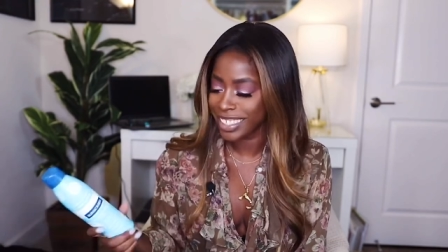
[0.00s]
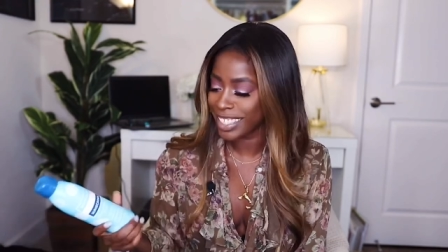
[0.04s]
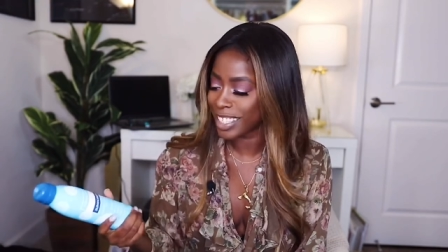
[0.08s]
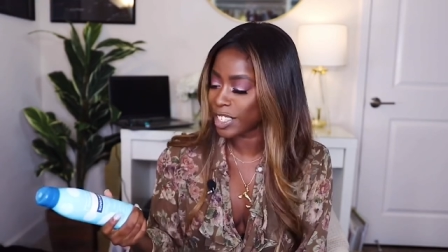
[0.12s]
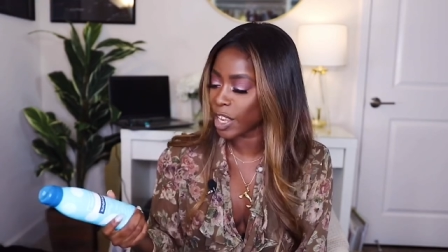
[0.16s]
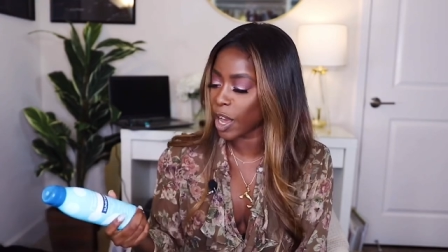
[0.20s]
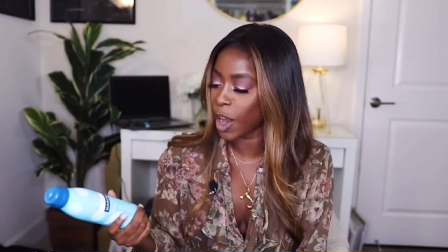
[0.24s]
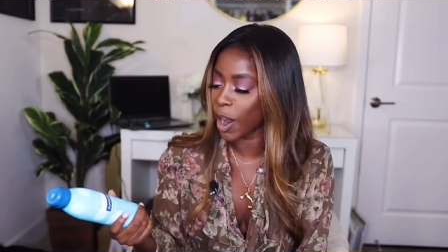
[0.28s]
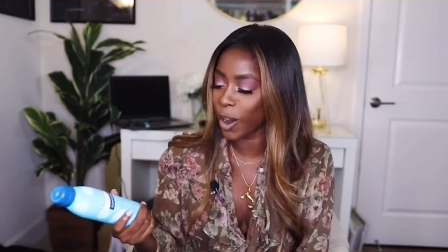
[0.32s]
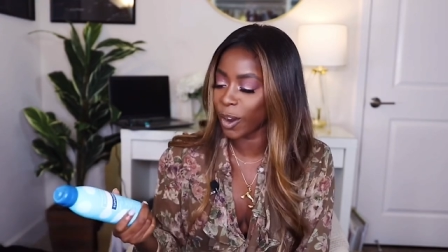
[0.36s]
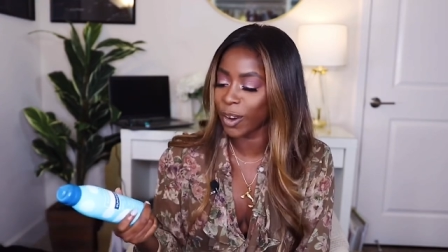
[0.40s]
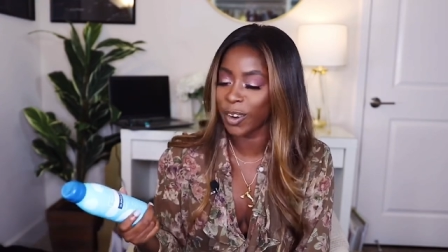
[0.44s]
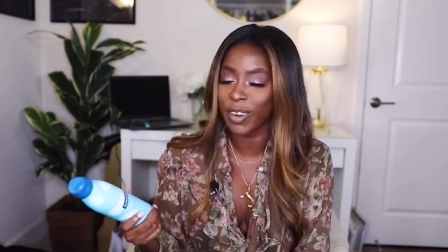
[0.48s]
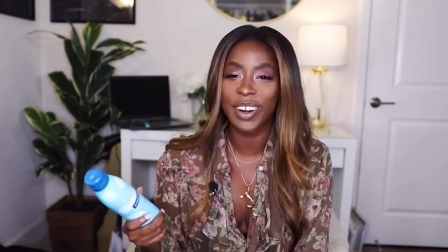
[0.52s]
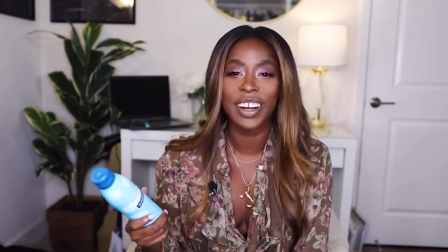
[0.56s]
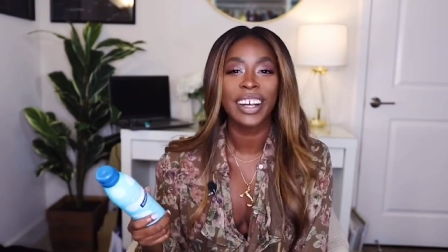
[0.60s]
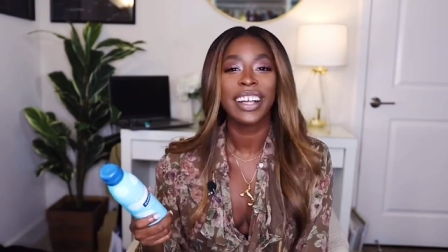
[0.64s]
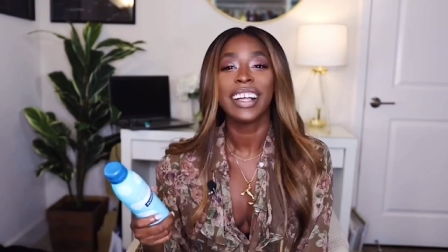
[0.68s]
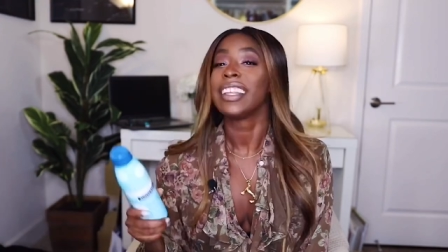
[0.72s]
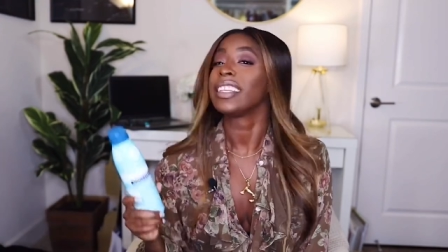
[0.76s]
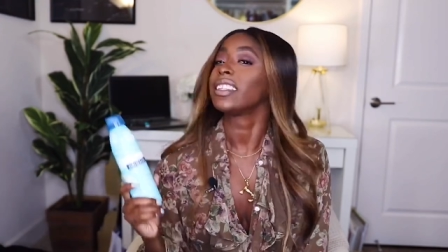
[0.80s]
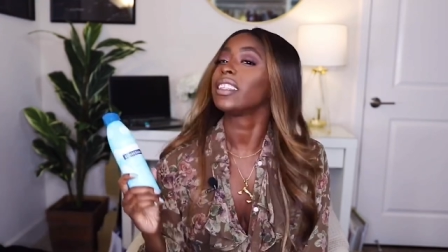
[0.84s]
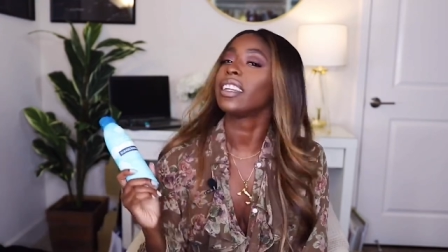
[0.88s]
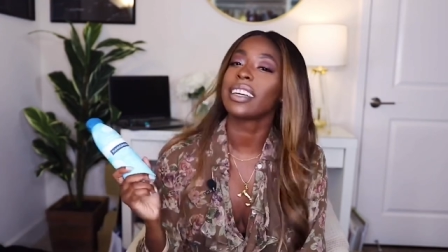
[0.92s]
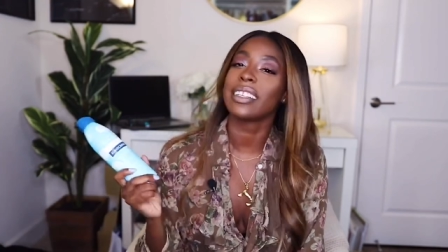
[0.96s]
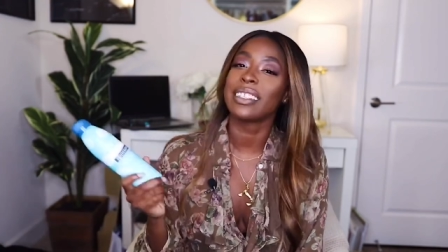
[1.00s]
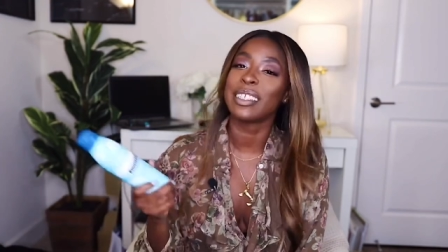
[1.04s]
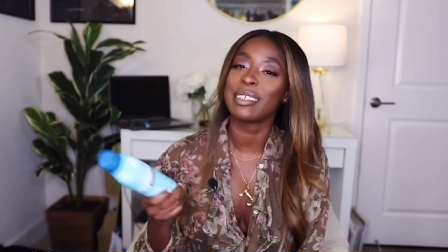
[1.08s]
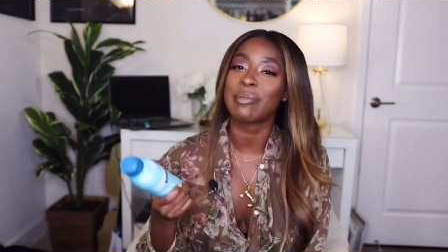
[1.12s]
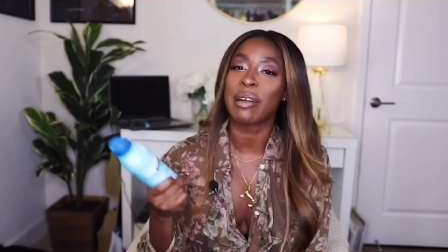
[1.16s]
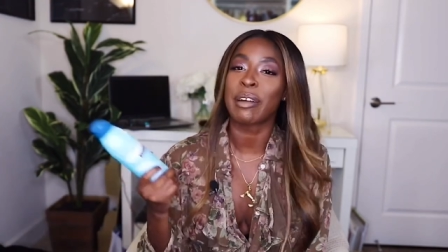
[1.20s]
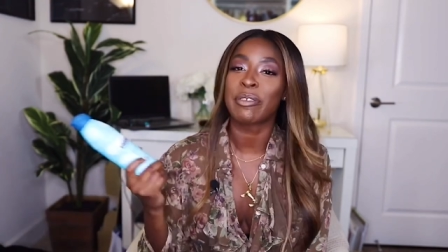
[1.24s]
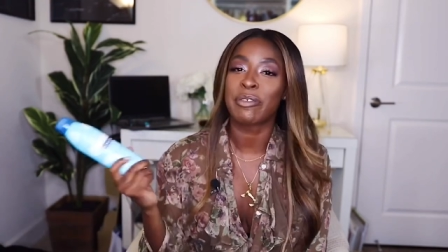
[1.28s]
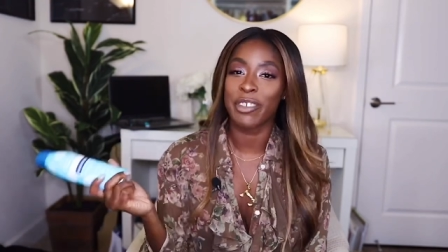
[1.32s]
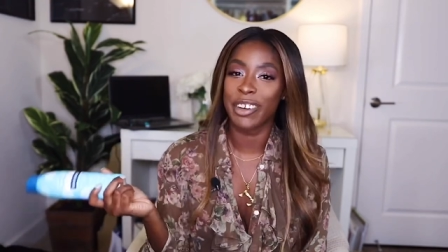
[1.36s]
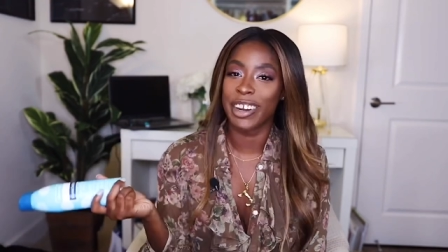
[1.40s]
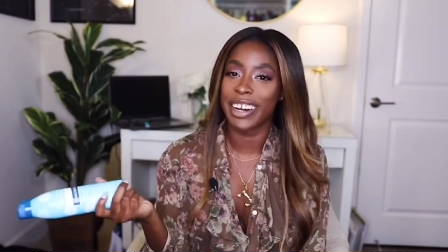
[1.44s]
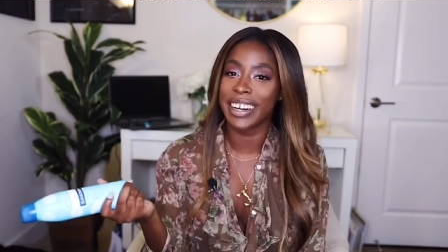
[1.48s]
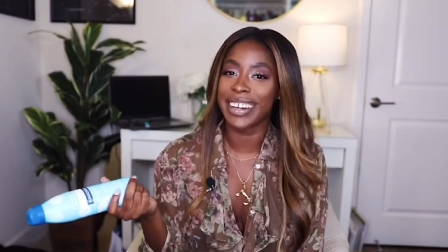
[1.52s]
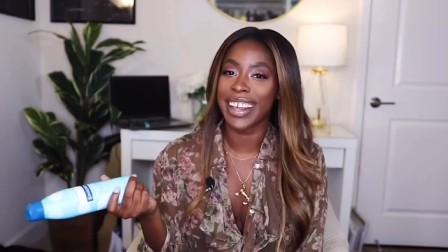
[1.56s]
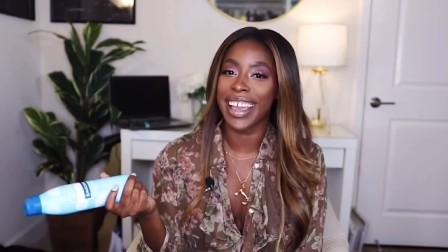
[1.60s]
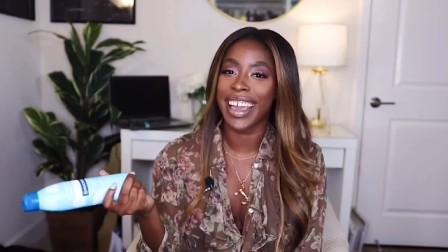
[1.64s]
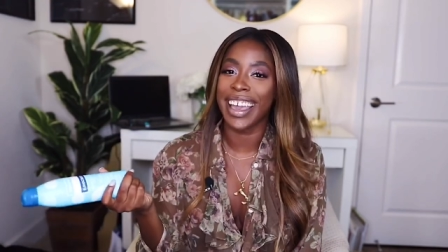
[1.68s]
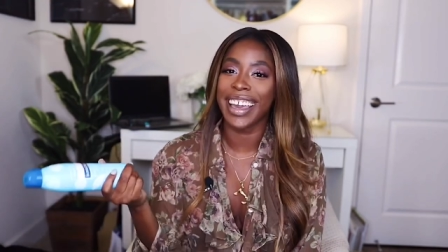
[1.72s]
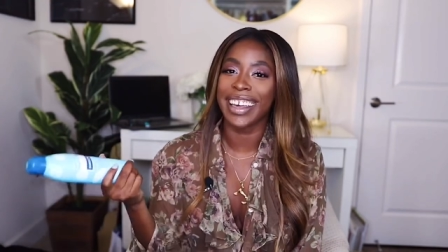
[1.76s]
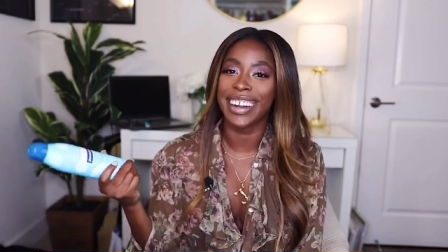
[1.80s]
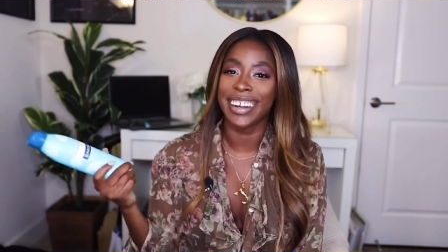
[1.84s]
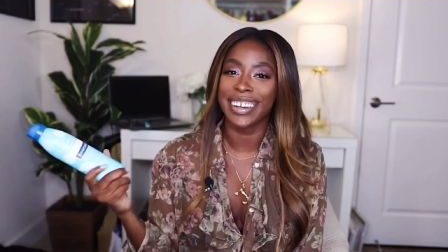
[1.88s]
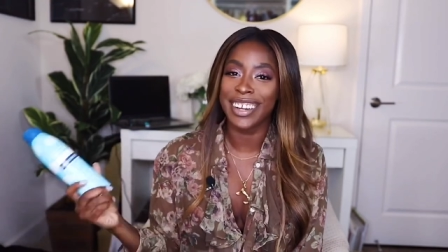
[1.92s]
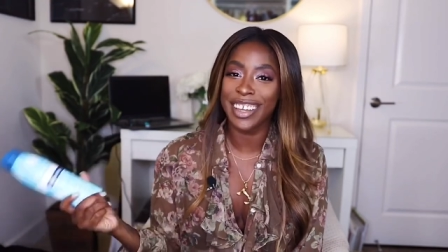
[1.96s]
So luckily my friend
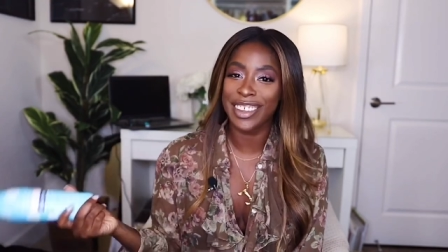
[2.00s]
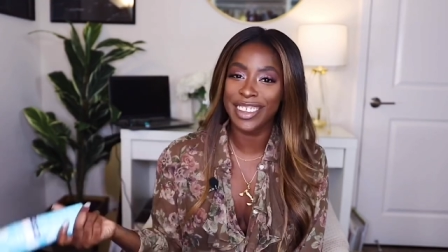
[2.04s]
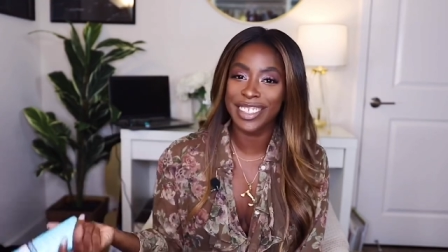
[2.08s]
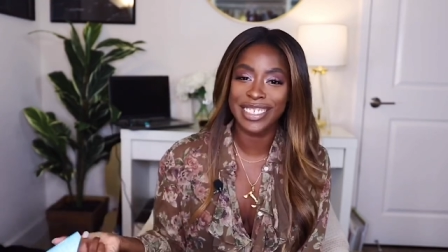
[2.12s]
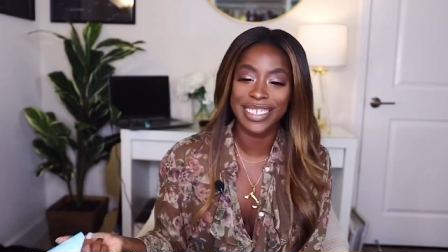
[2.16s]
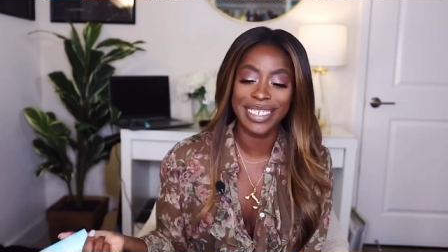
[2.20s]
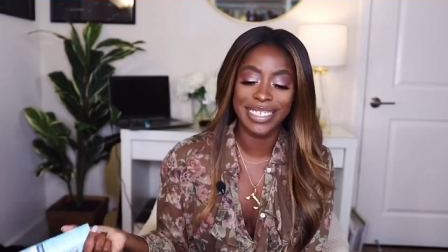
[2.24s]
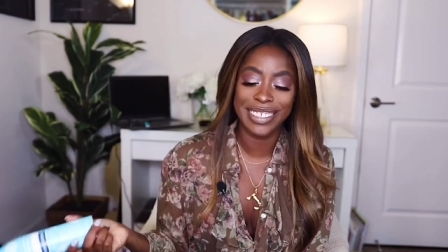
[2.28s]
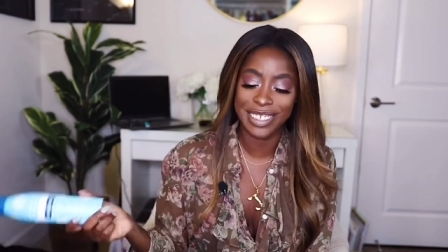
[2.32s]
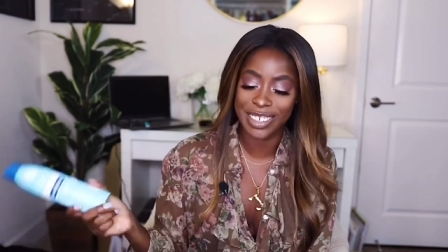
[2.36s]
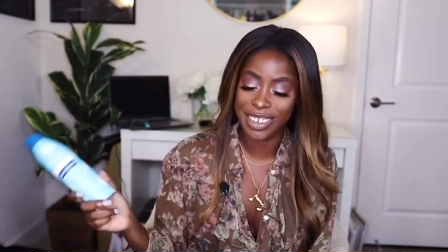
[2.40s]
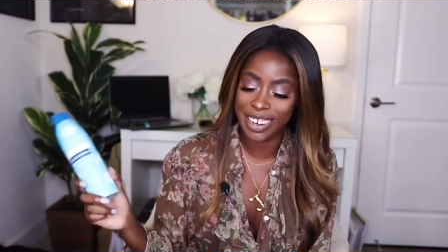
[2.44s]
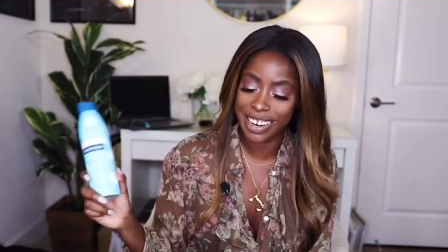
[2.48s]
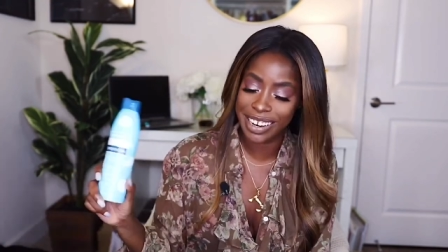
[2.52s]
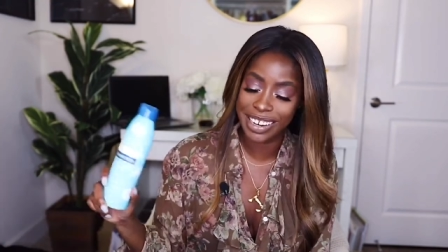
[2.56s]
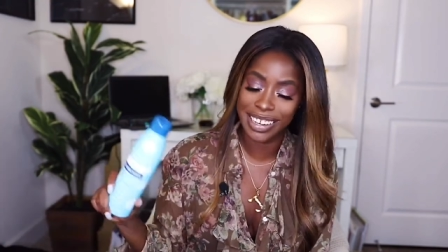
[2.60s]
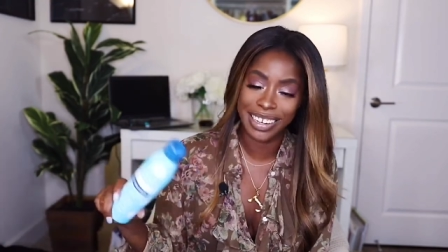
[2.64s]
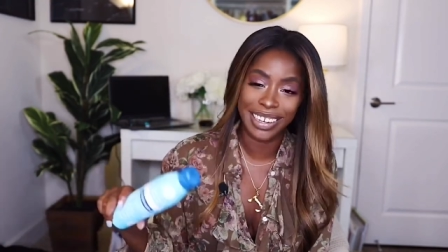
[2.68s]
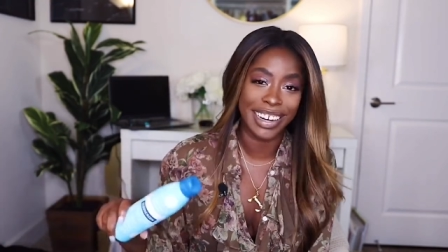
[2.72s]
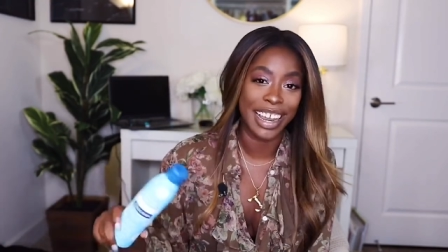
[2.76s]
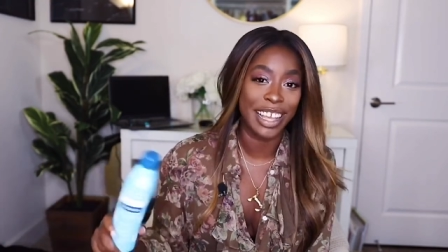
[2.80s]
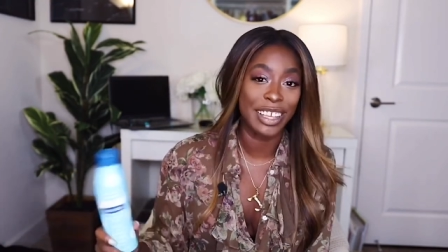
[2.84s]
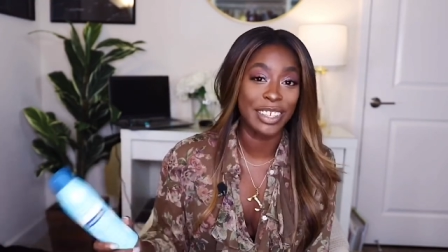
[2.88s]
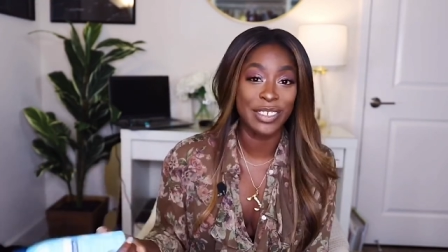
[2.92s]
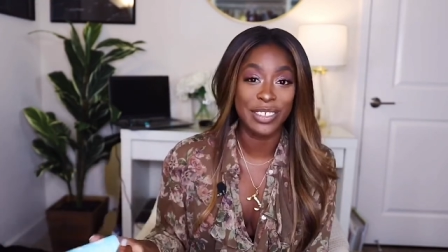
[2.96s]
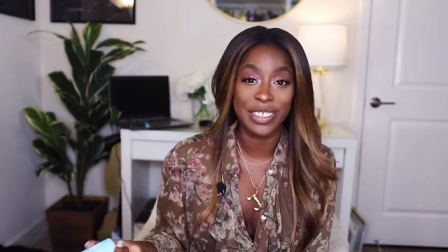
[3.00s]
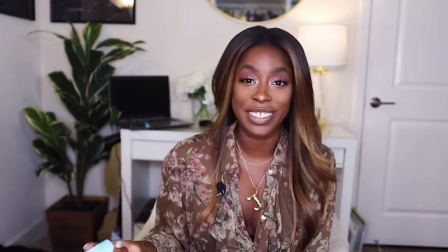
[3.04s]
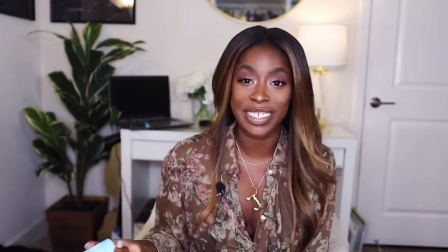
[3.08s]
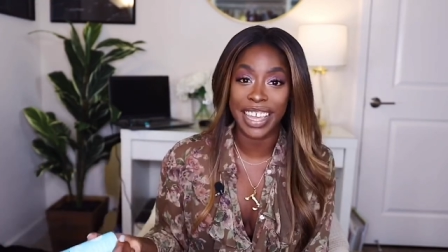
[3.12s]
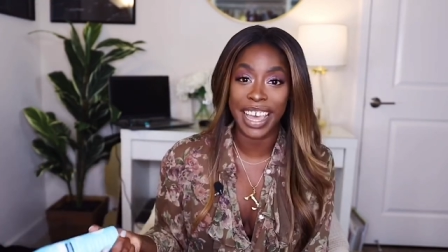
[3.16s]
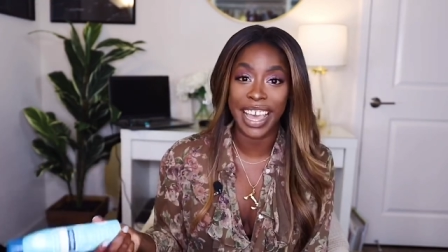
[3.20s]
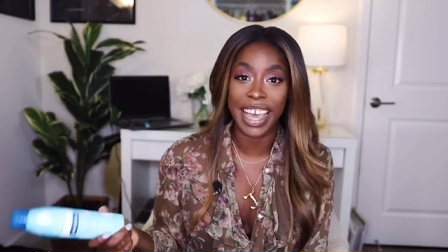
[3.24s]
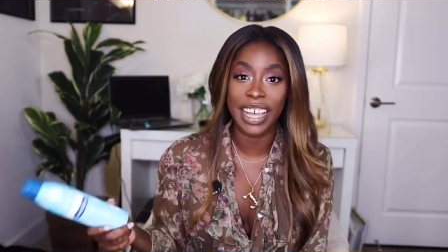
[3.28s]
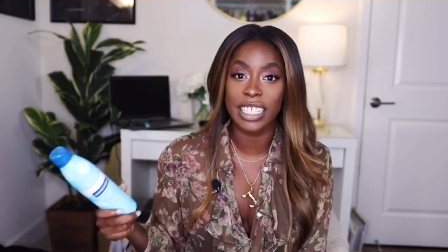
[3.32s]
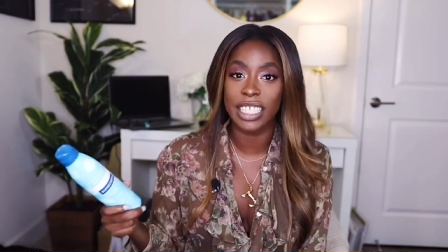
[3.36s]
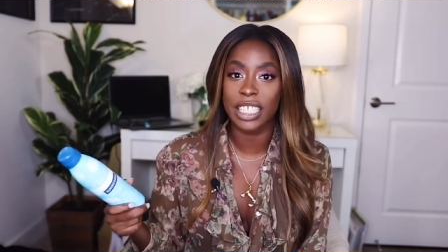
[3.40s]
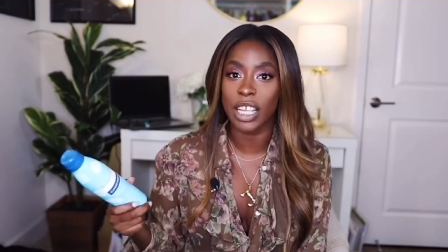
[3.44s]
had another sunscreen and I used that.